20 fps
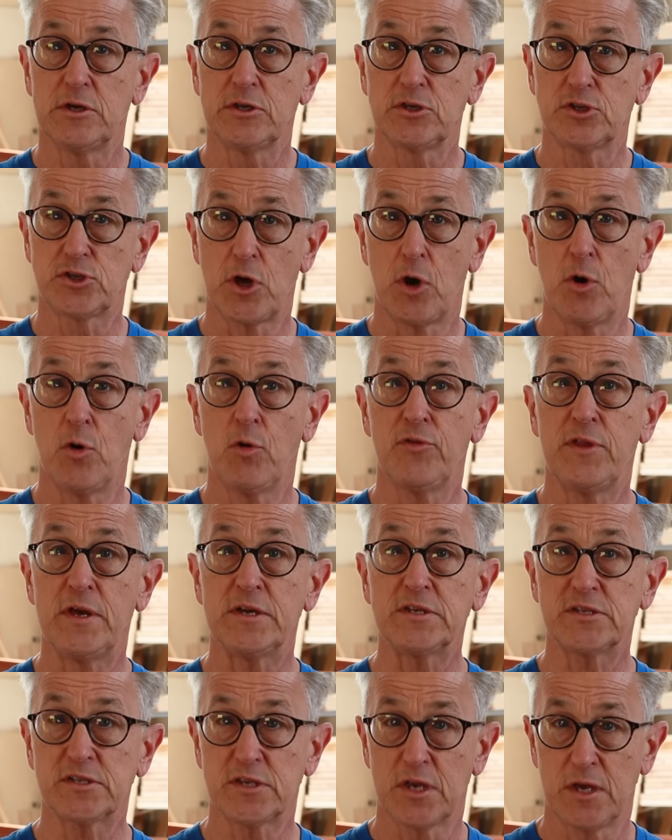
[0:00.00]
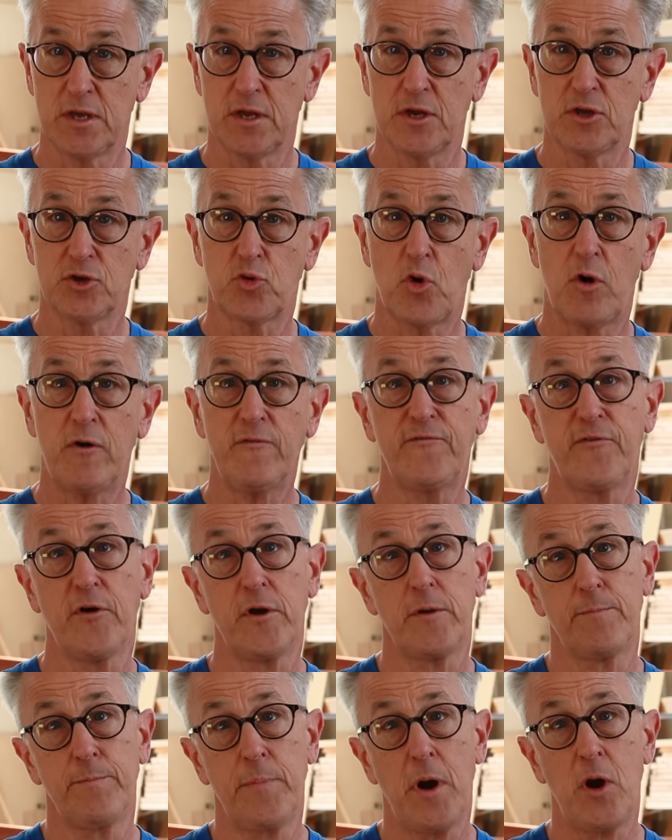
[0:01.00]
So this 12
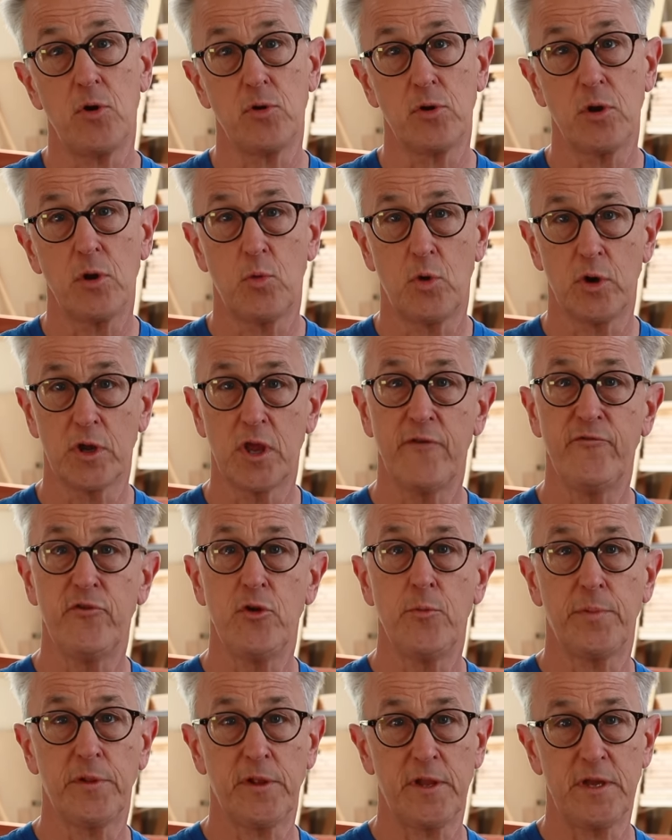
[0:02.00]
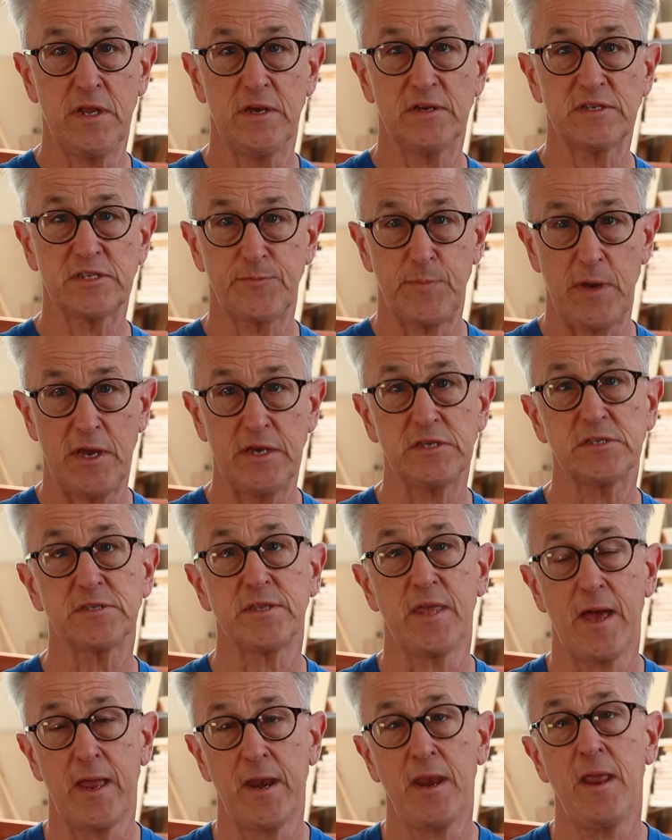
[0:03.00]
foot boat will give you plenty of space
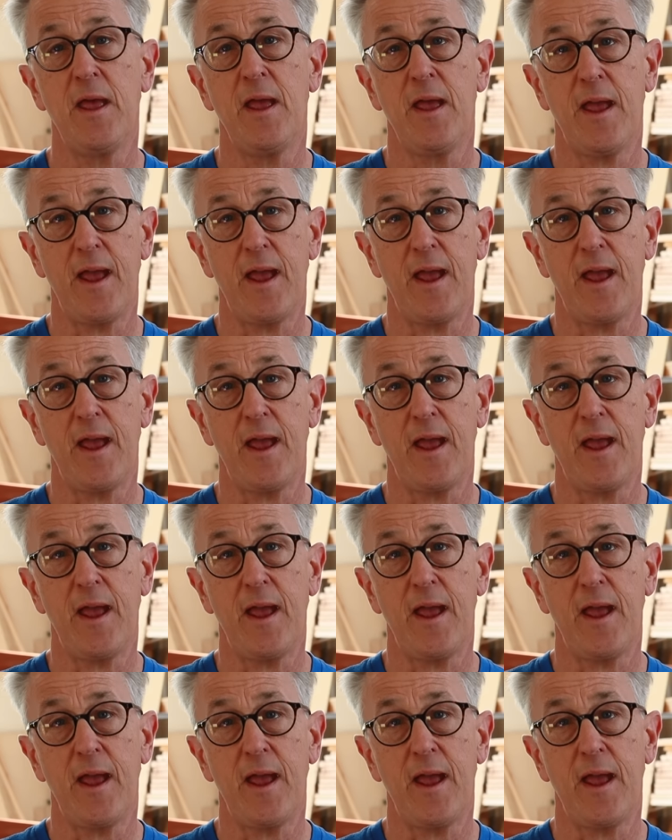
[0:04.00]
then